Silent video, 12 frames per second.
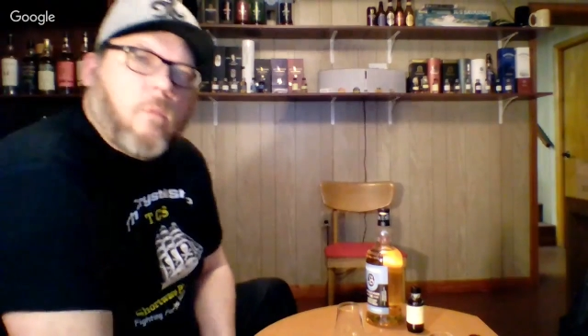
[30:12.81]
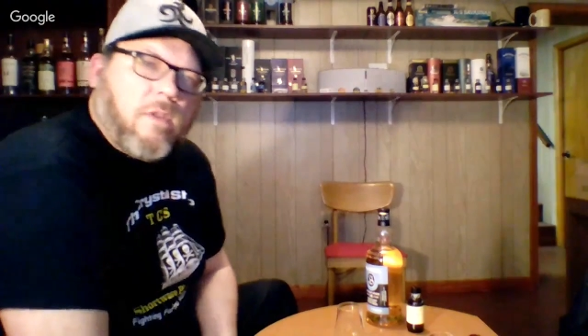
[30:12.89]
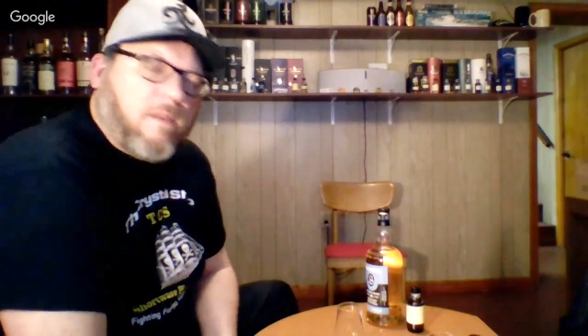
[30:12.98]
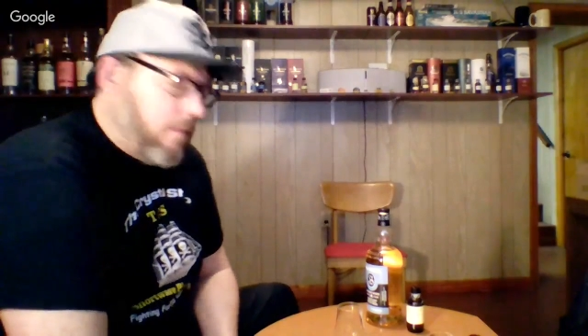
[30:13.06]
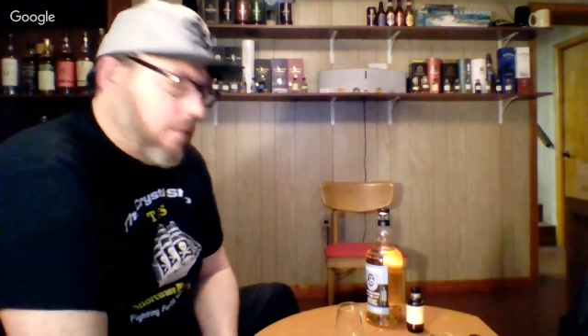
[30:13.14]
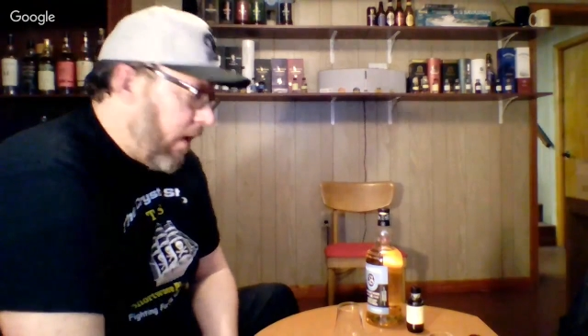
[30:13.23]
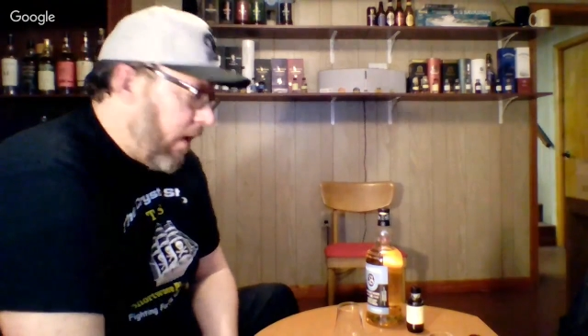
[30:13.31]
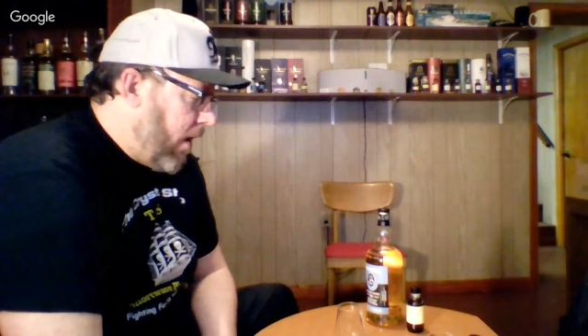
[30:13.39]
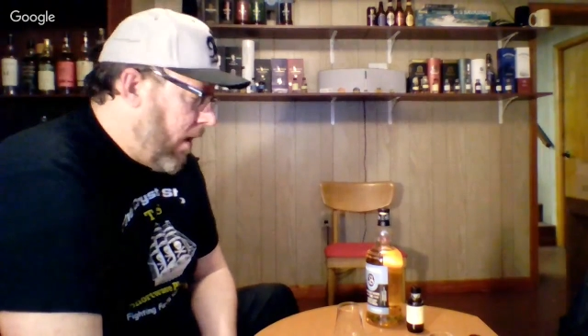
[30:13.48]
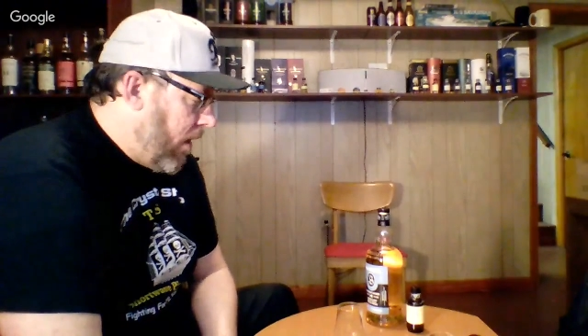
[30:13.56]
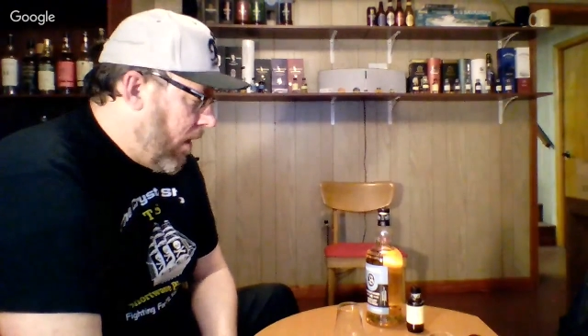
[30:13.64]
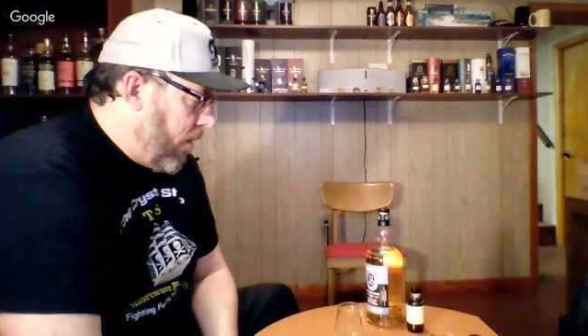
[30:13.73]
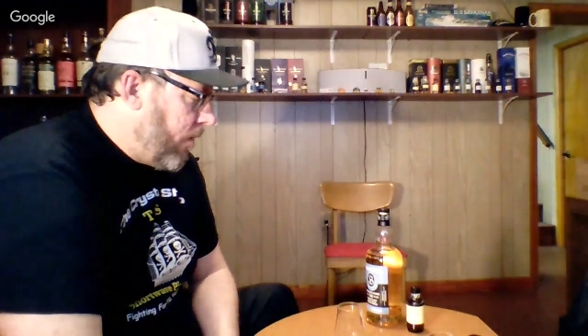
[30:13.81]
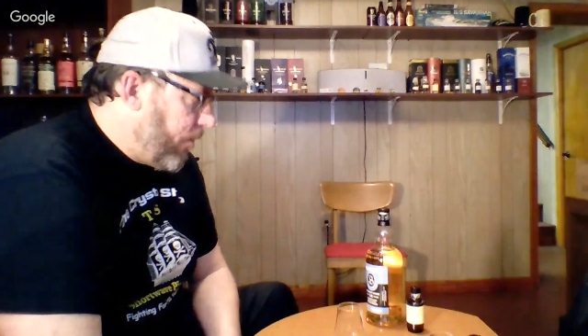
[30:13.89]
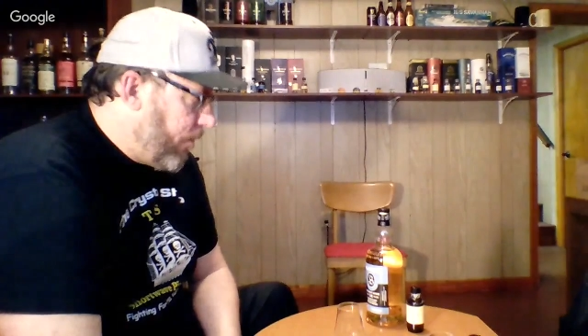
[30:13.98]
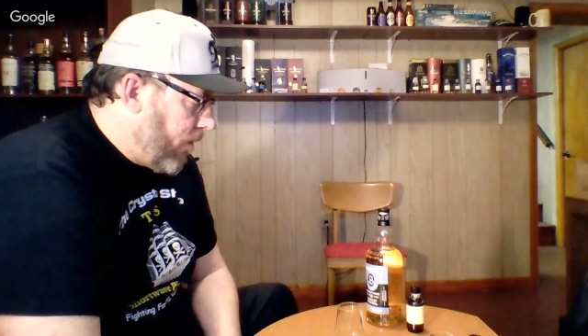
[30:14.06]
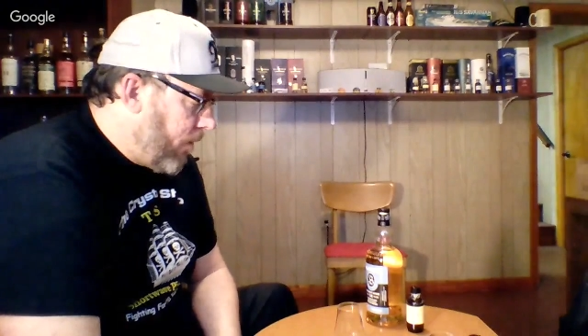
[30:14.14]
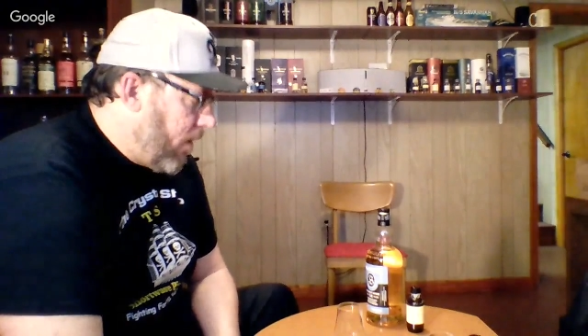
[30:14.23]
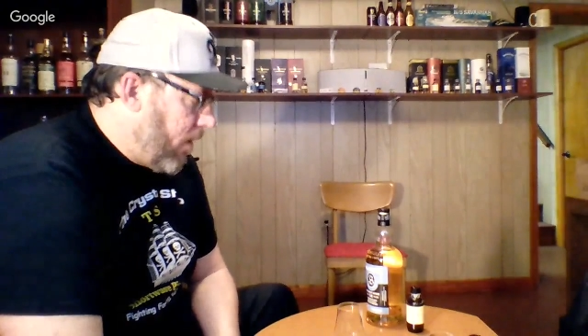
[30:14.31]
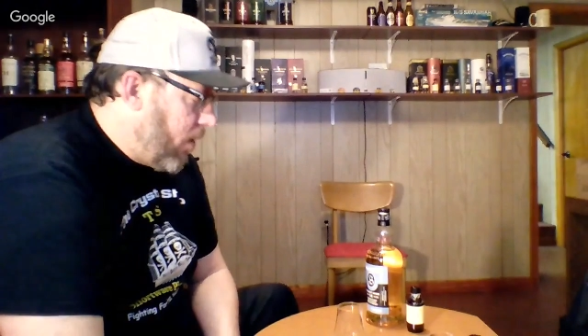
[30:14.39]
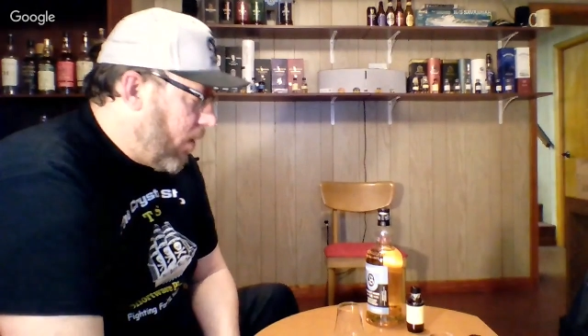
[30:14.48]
some time, it'll even